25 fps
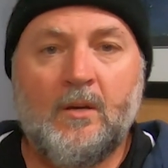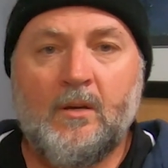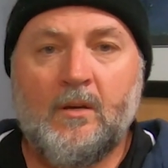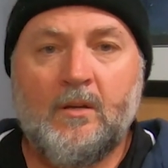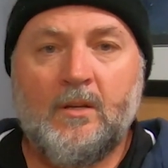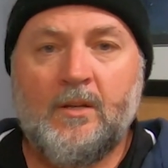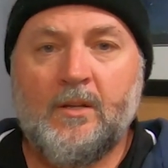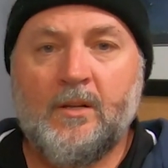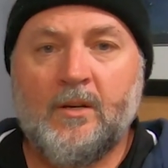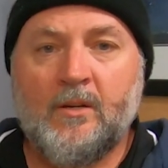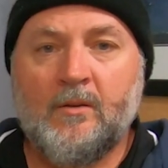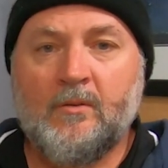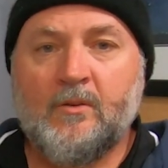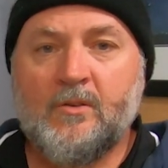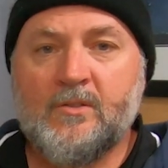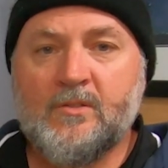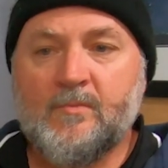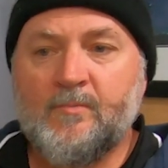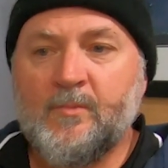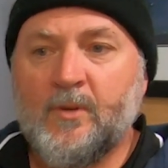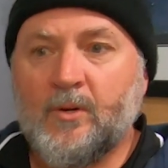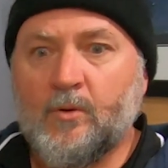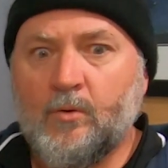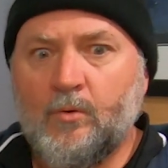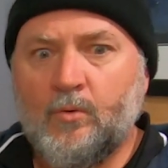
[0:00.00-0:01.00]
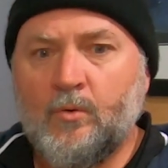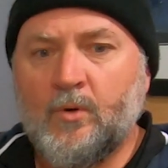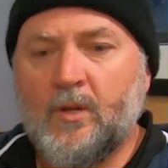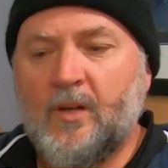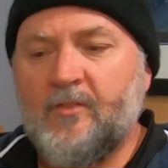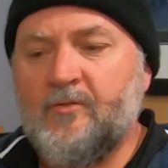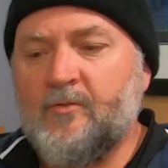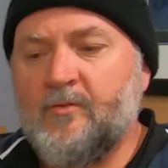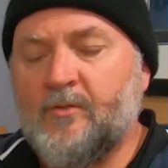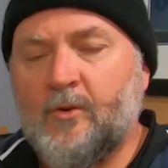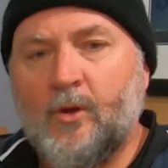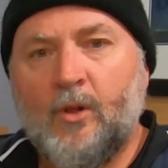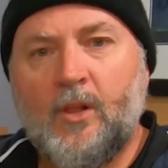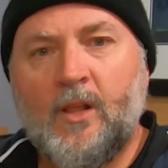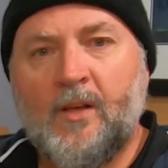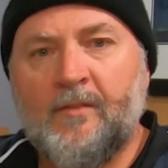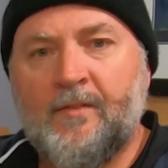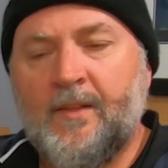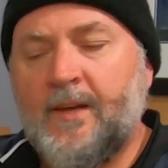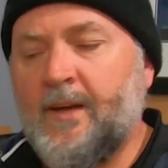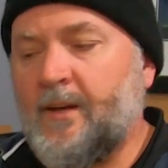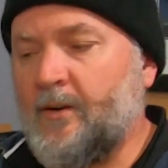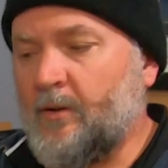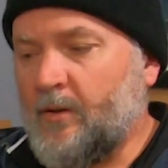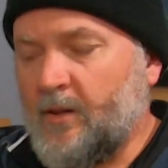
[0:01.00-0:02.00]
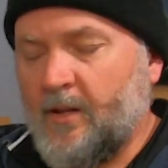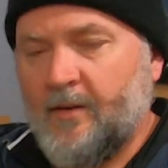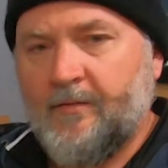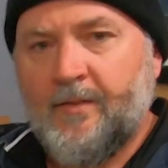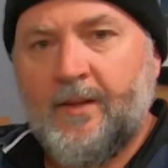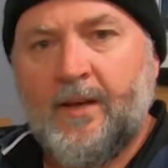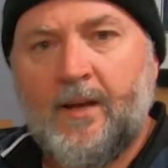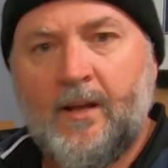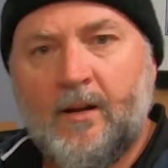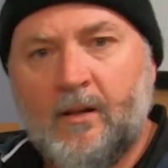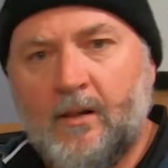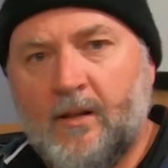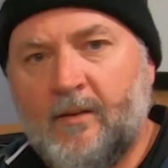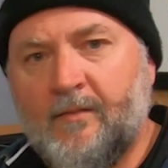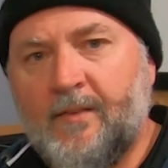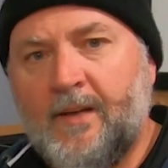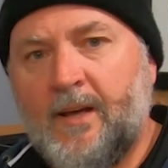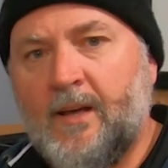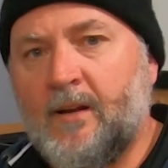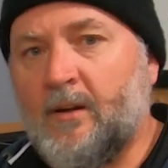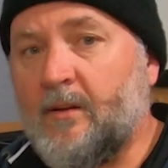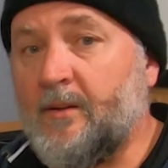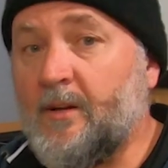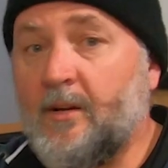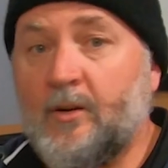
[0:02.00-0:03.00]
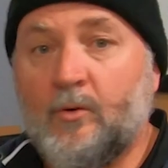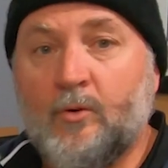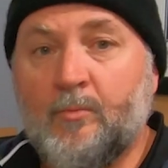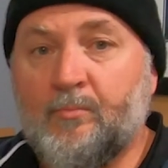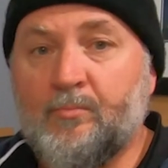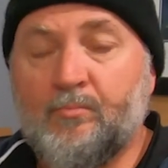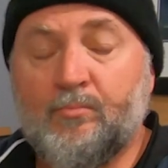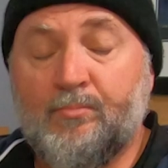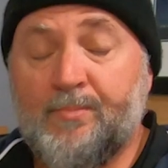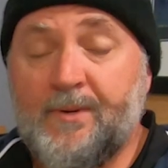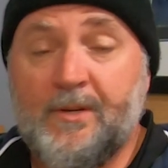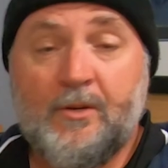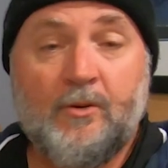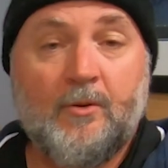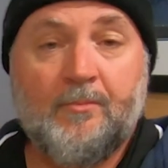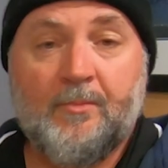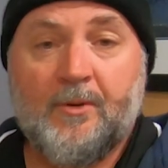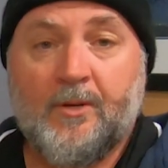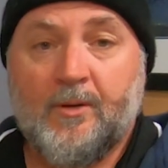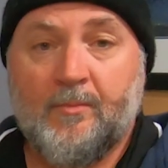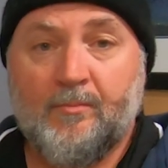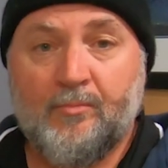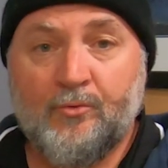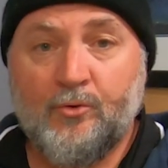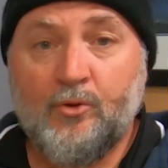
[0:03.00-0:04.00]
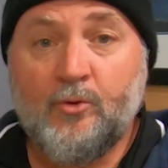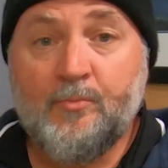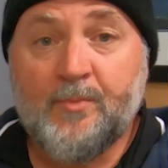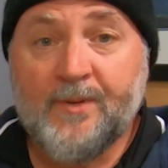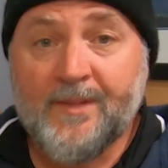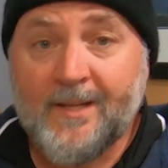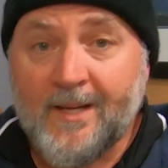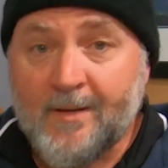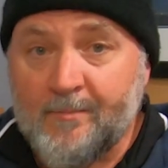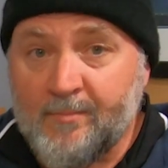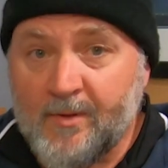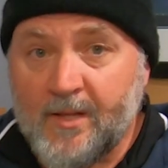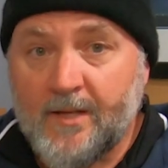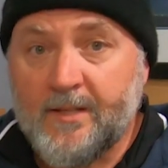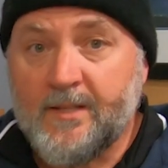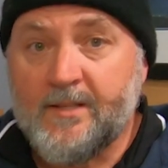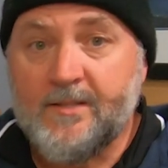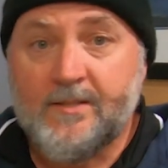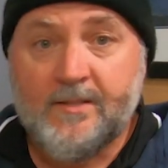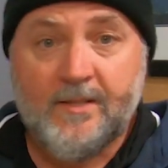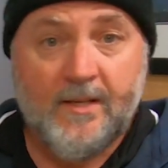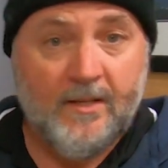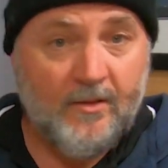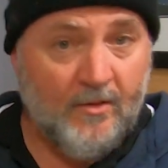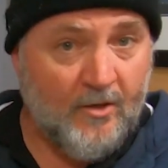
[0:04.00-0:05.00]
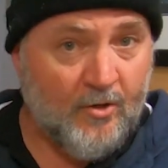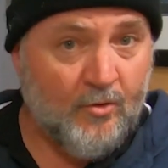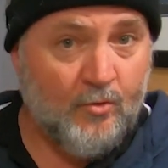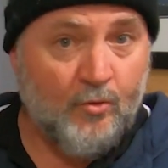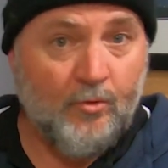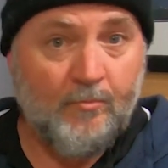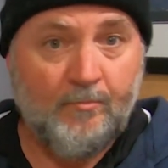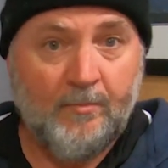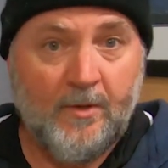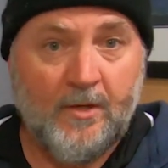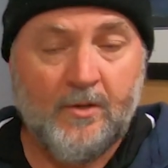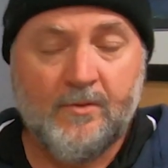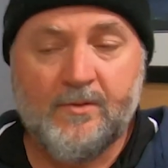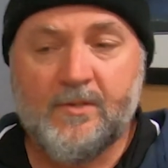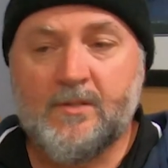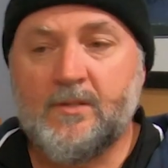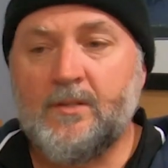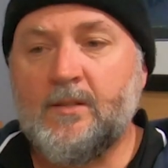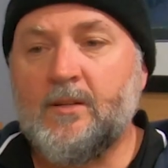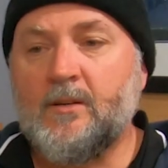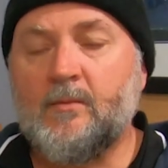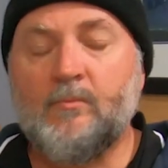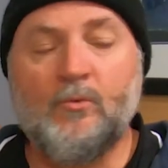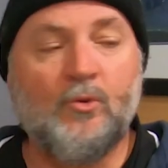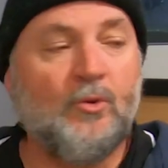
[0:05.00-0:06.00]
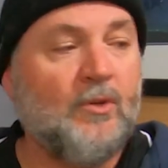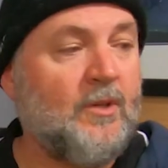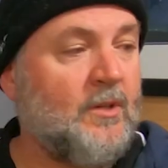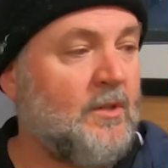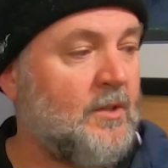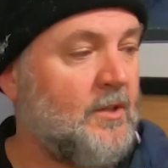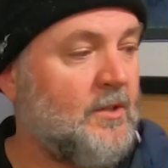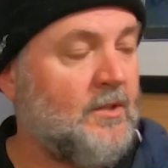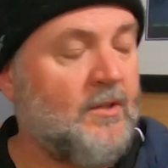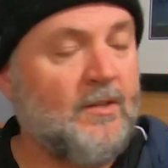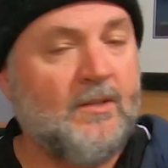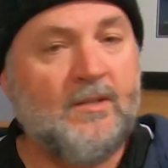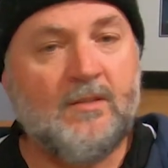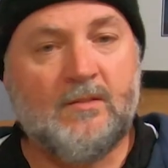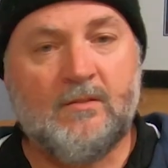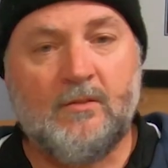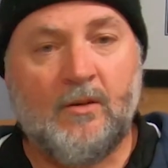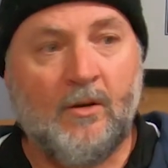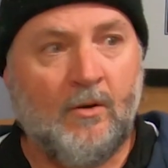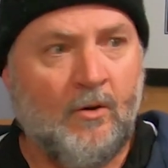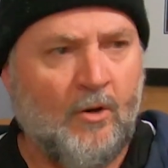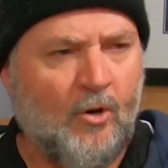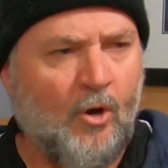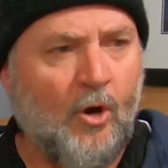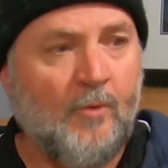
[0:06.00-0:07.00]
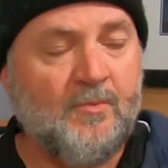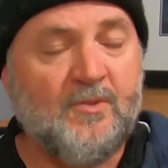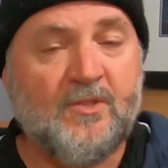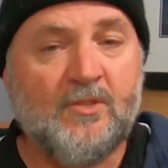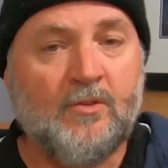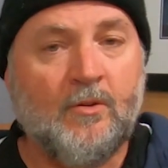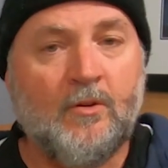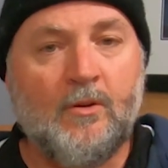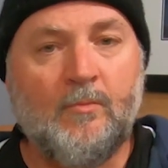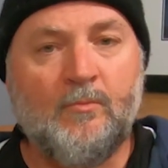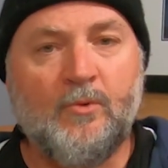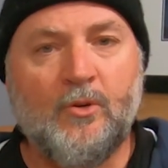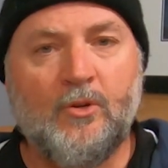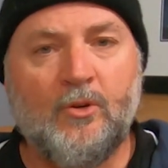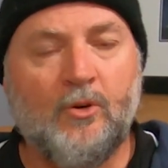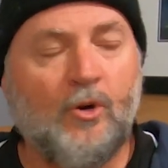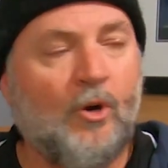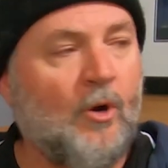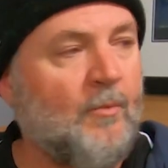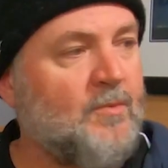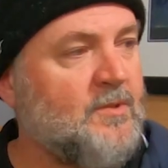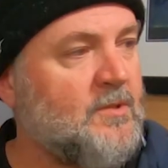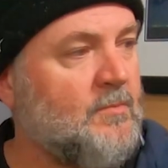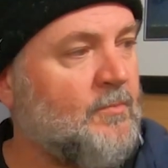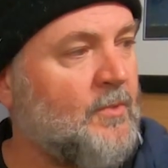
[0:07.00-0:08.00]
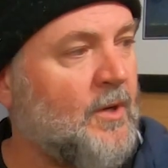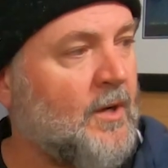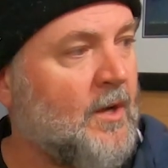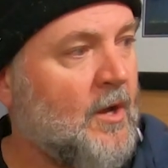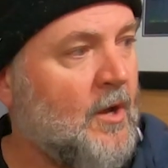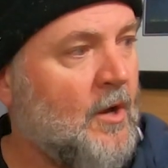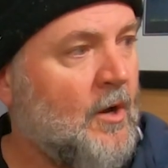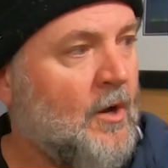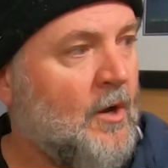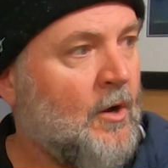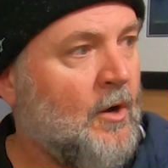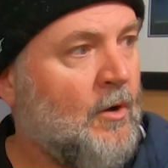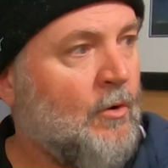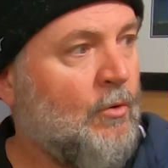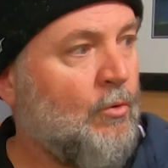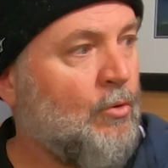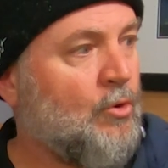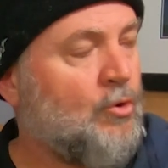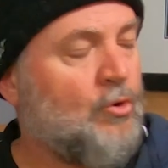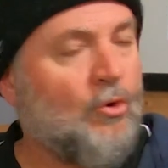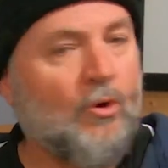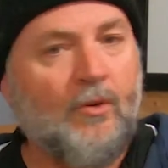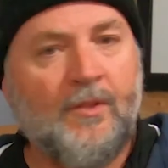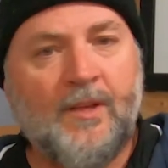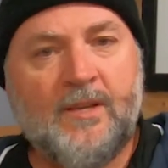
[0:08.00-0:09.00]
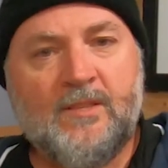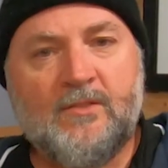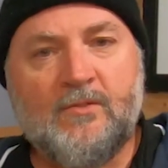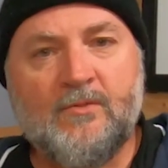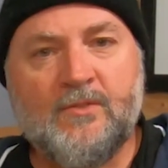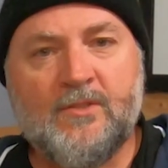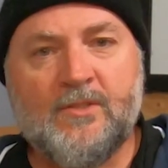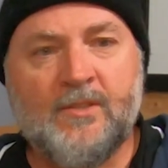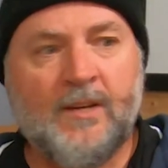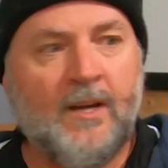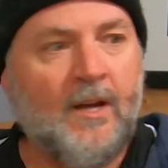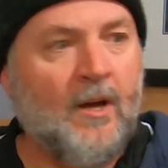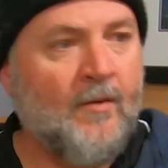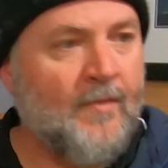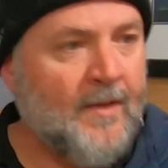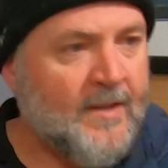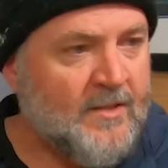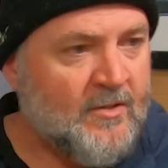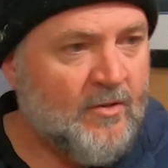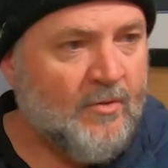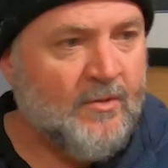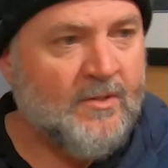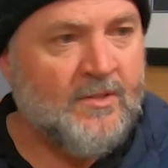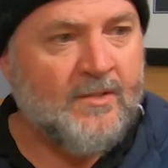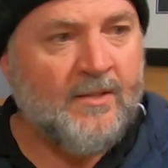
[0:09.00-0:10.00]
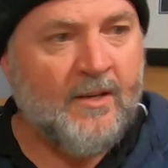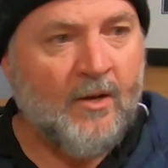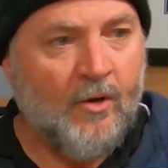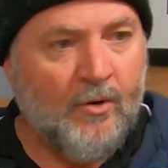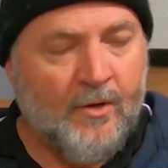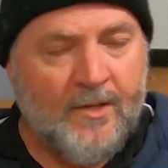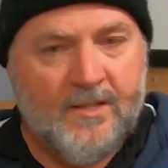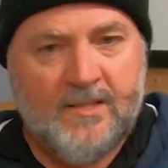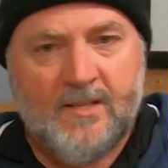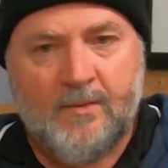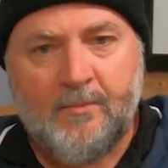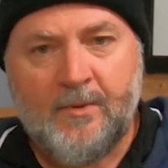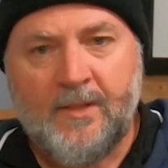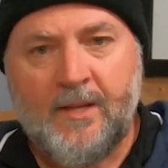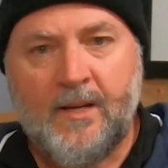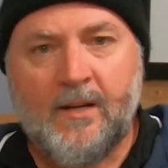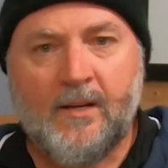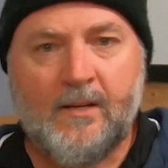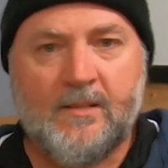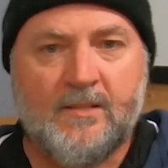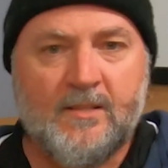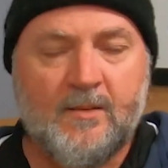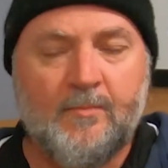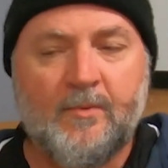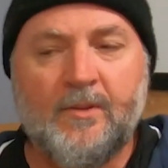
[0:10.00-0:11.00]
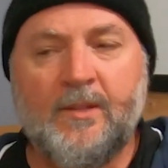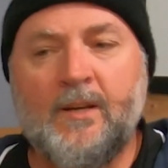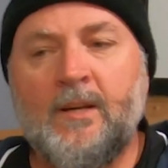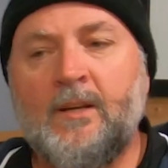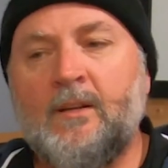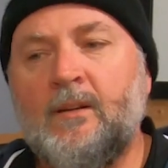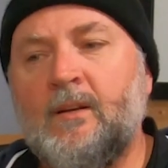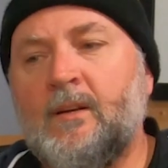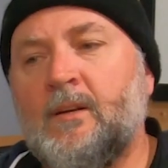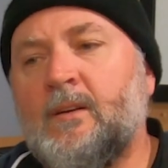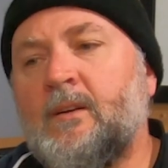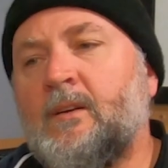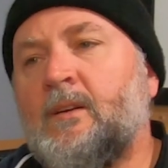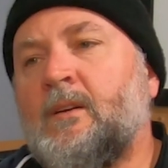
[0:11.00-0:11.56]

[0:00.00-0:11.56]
You know, because I'm like, oh, I'll have that. I don't know what beer I'm going to brew, but they bloody sound like good malts. And then I'm looking at hops, I'm looking at hops, I'm like, oh God, that's on sale, get some of that.